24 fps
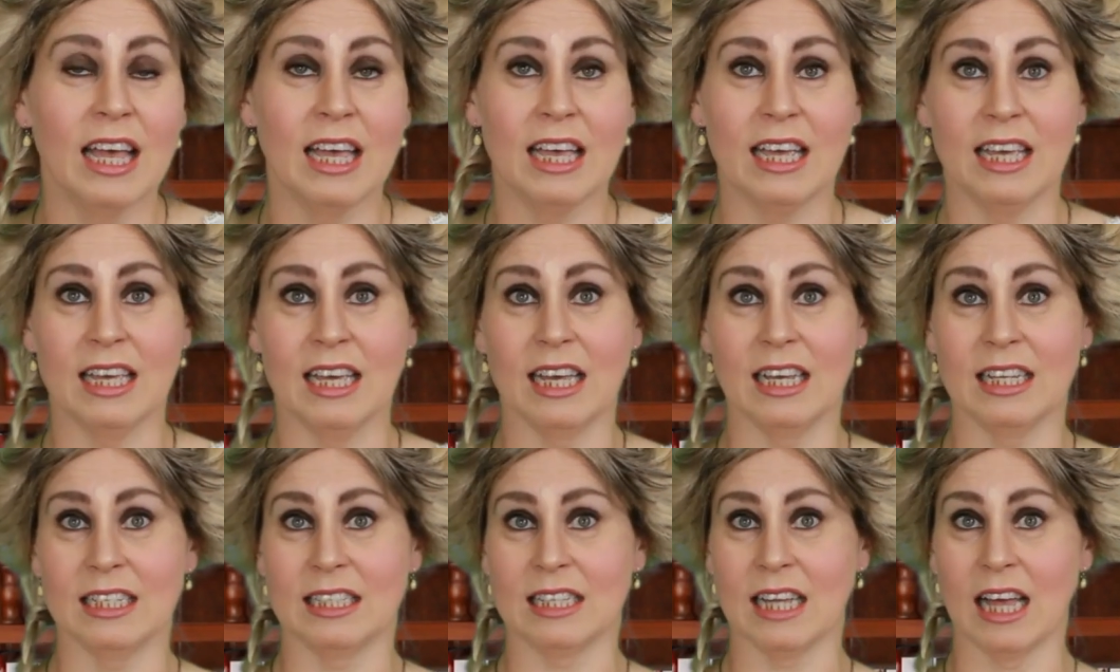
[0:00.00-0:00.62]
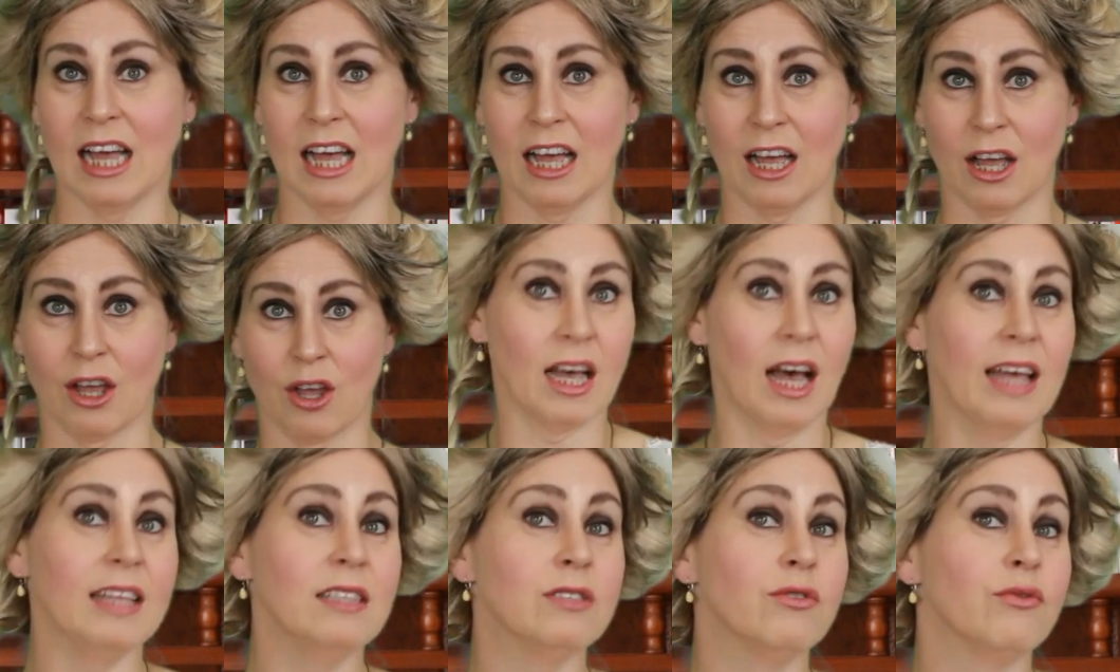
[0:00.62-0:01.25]
He is a
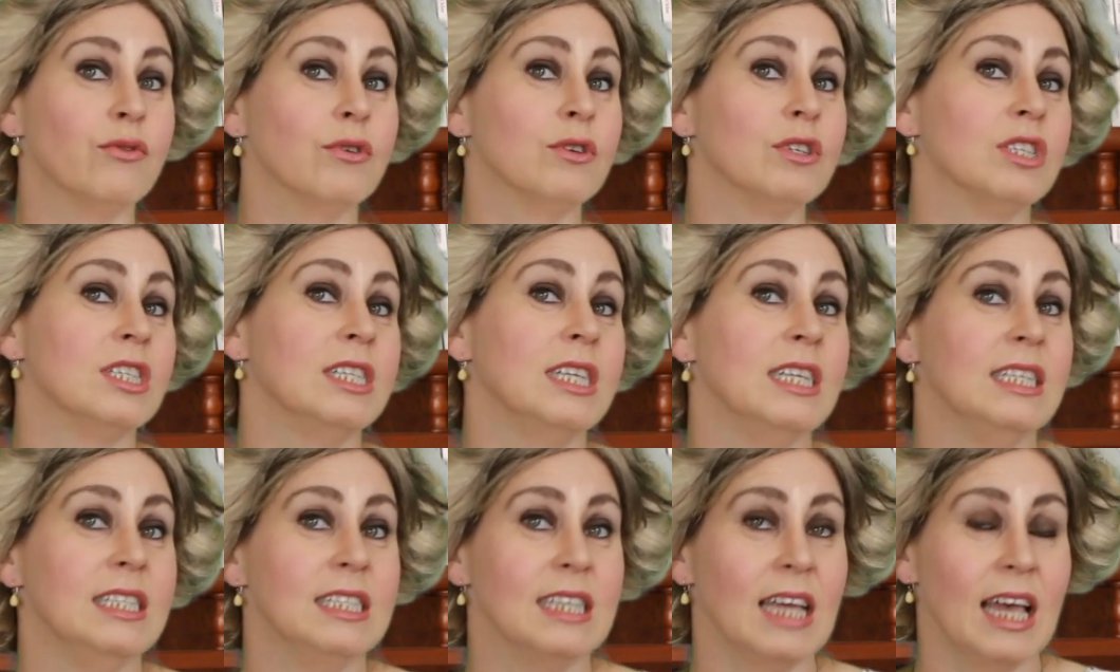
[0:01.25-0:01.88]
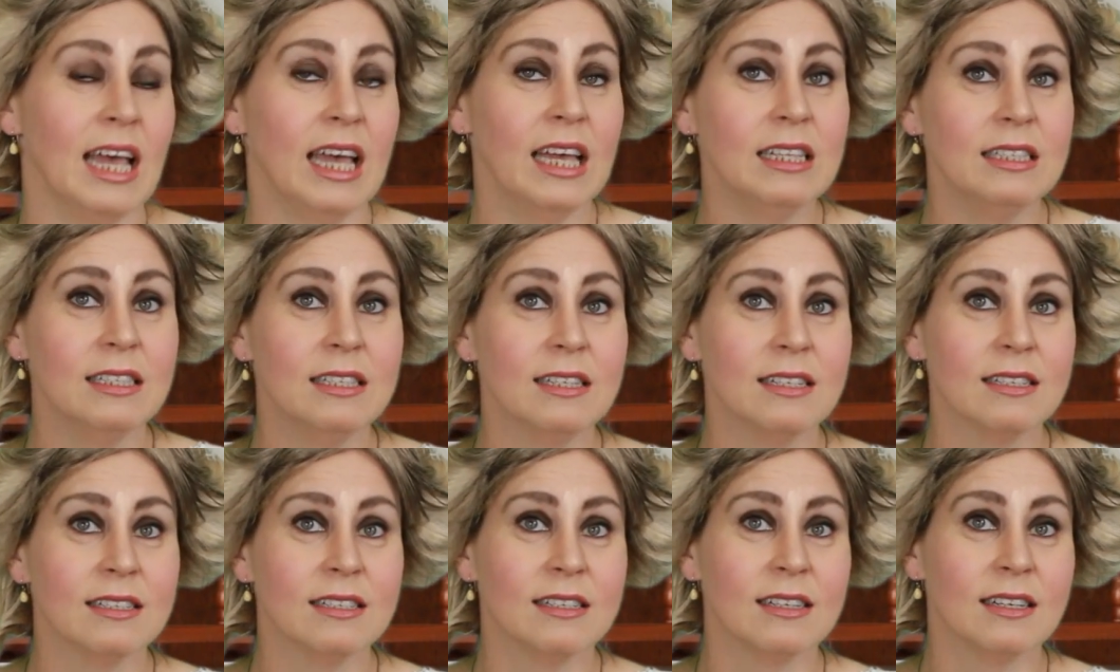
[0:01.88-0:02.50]
guide for the dead.
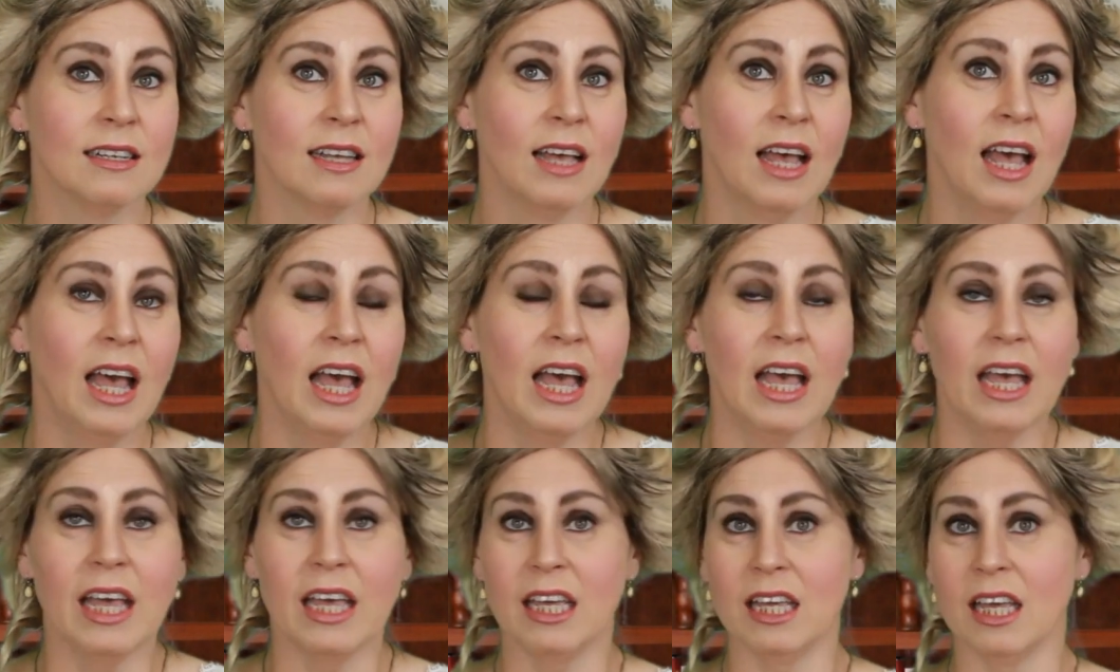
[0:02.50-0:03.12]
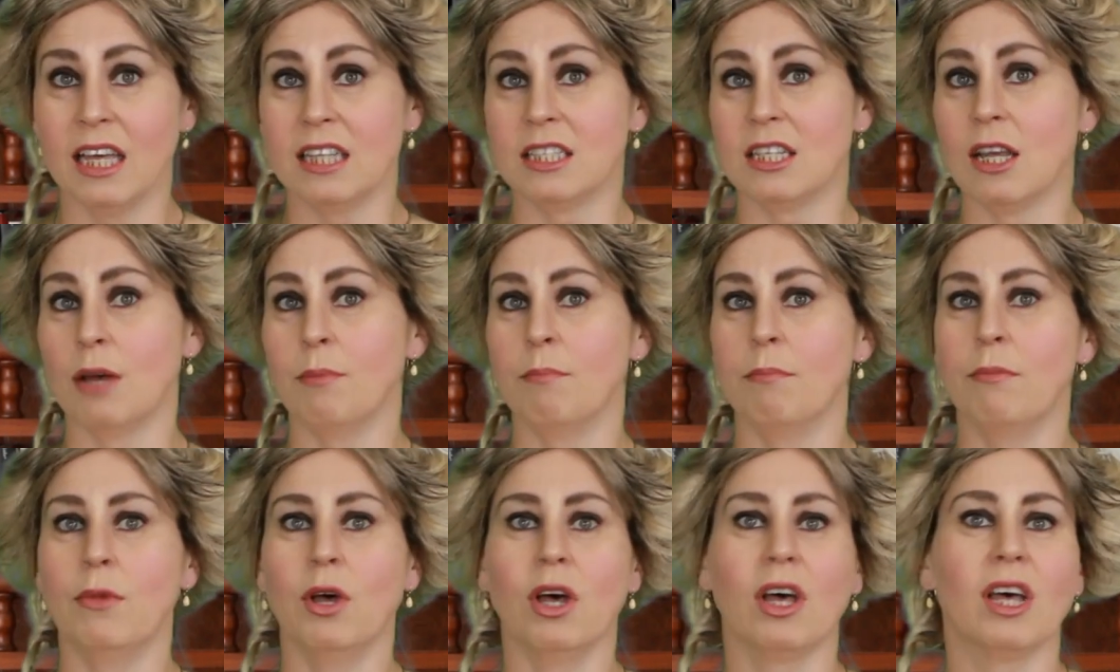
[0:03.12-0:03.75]
He is a
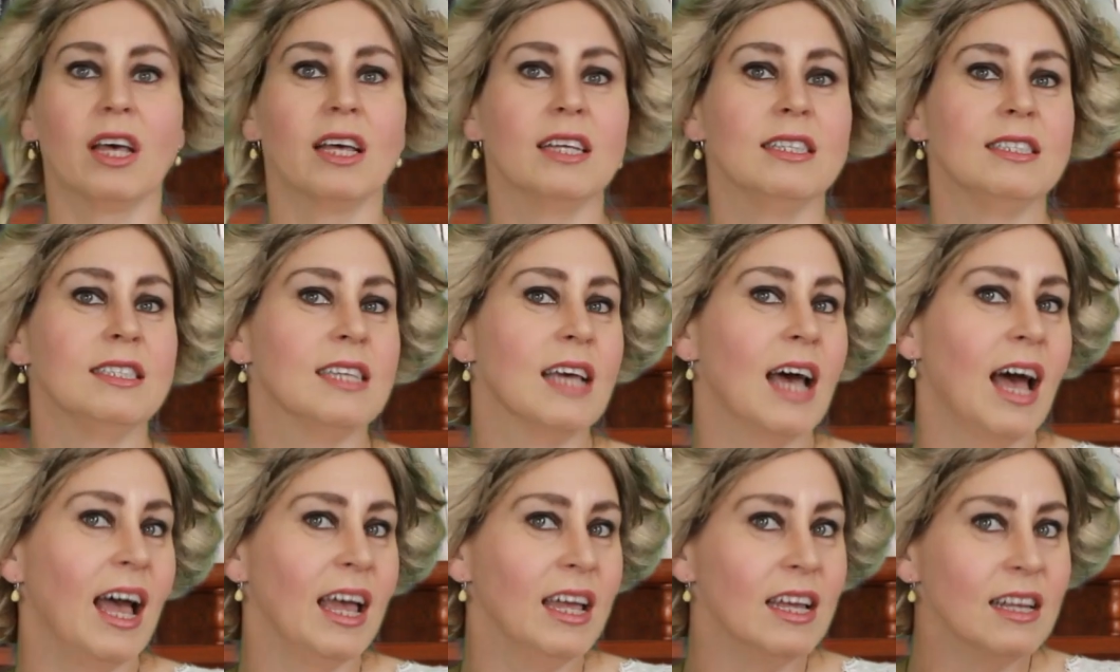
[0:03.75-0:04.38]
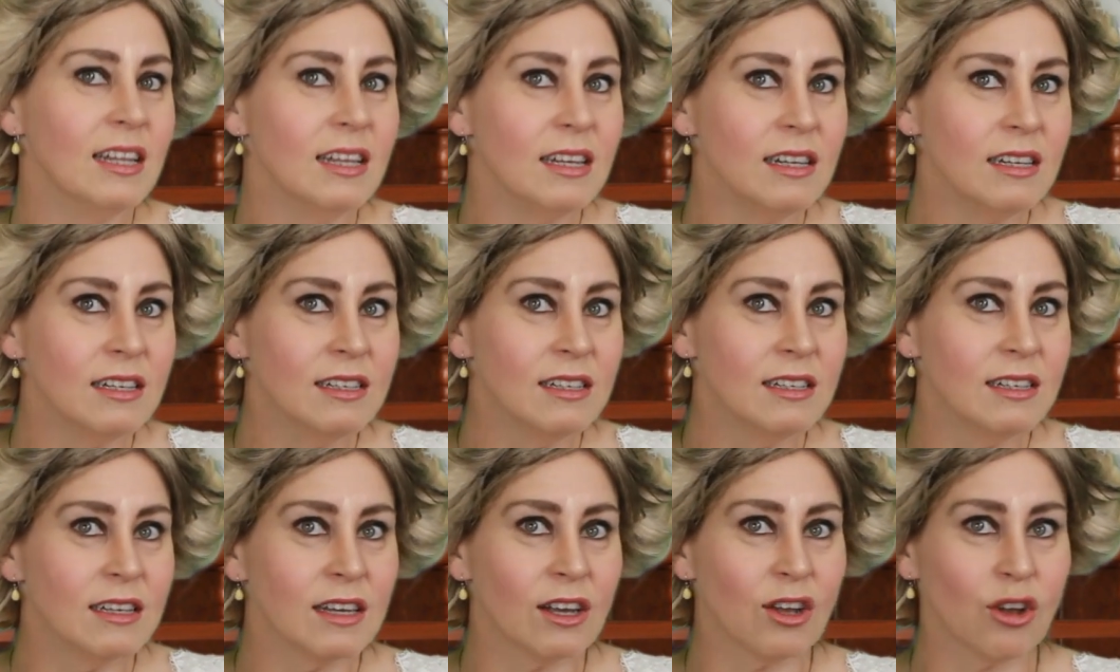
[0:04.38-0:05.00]
mercantile
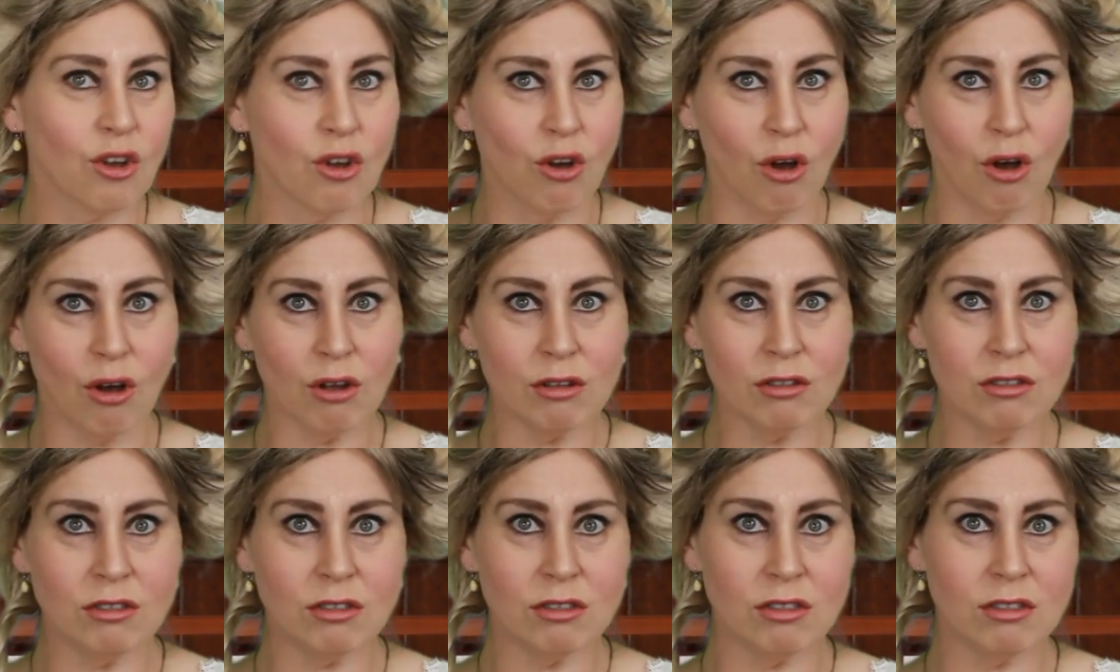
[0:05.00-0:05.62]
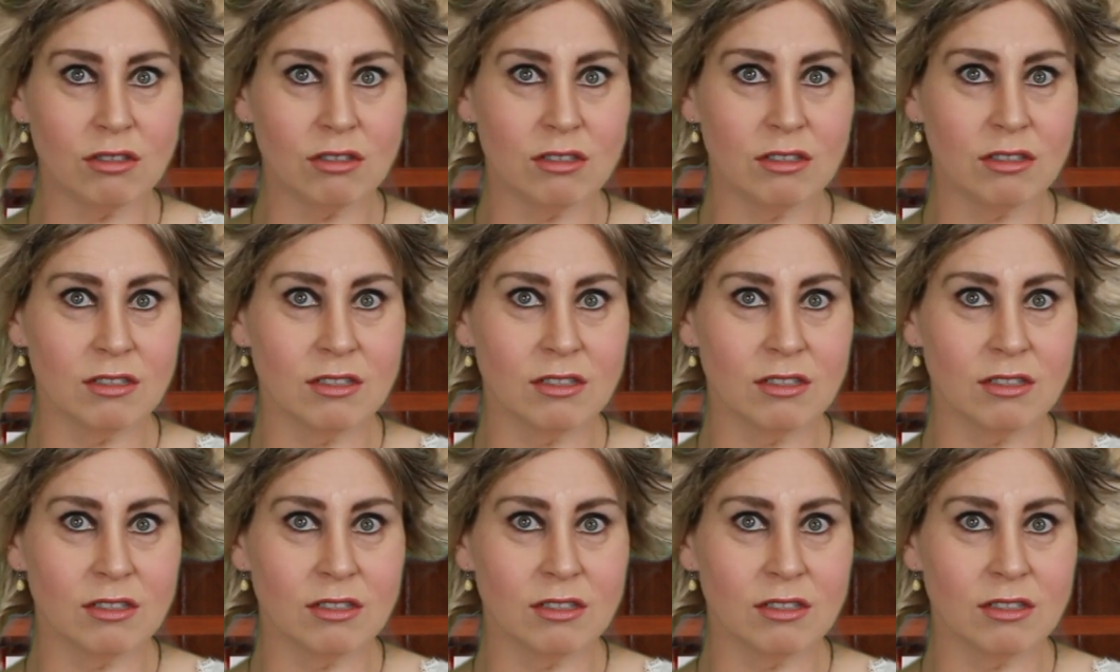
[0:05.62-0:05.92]
god.